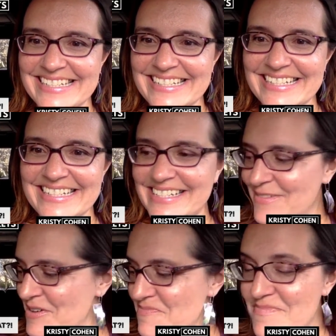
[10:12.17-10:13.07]
We
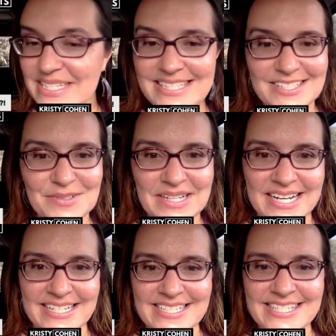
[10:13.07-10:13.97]
miss you
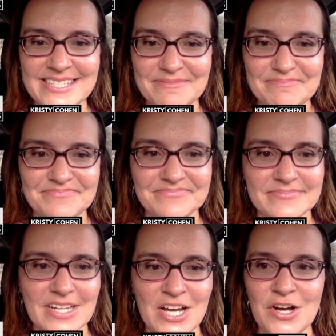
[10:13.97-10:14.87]
guys. All
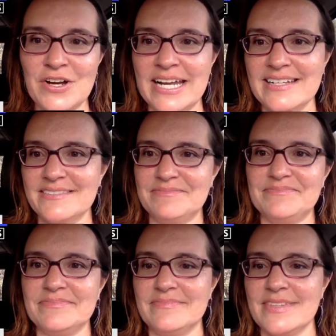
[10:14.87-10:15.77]
right.
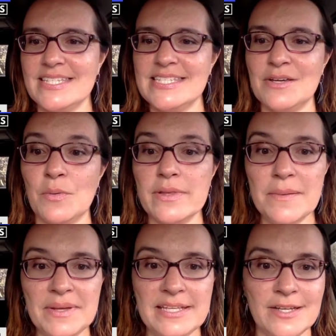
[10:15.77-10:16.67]
So let me
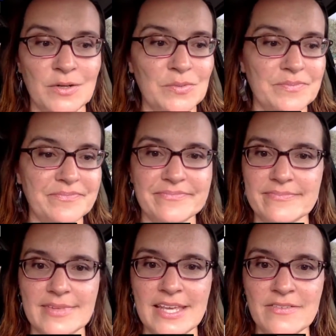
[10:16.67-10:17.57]
know, even
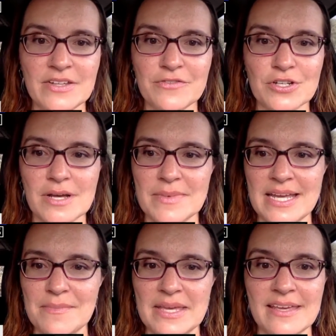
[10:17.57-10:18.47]
if you're coming at me
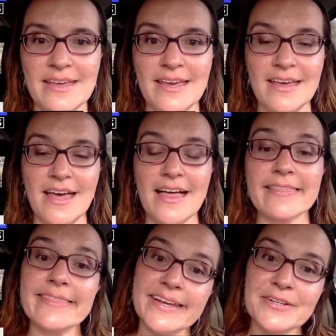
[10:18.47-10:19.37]
later
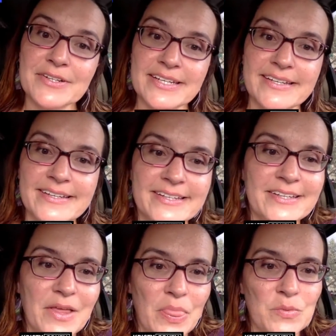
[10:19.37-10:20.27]
in the
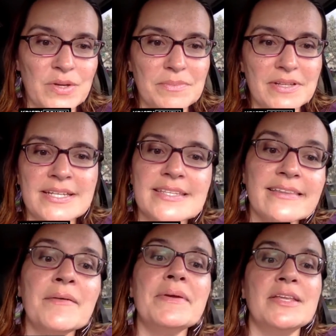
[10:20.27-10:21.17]
replays, let me know
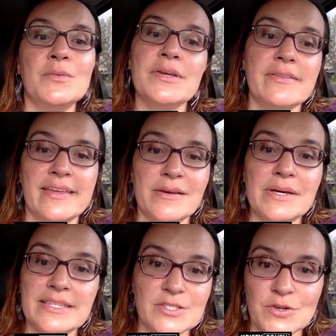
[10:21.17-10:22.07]
what you think about this
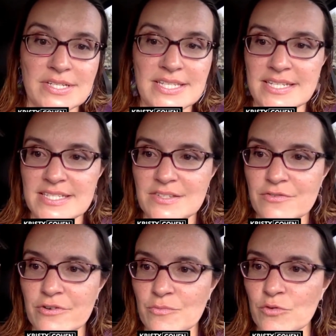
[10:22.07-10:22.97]
craziness from
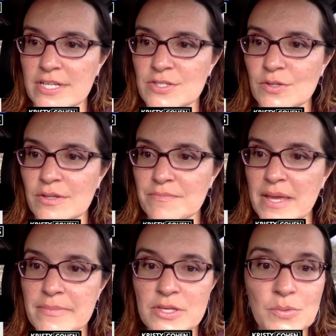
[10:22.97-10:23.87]
Russell. Maybe you
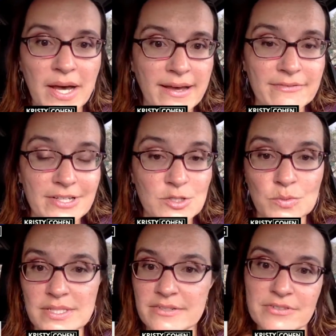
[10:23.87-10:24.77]
have a totally different
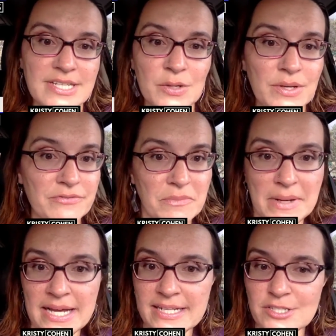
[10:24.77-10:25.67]
takeaway from mine
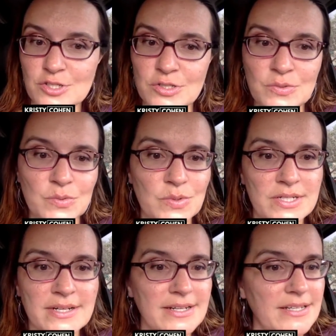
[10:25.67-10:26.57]
too, or
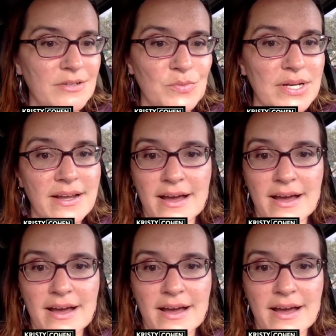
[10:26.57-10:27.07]
what I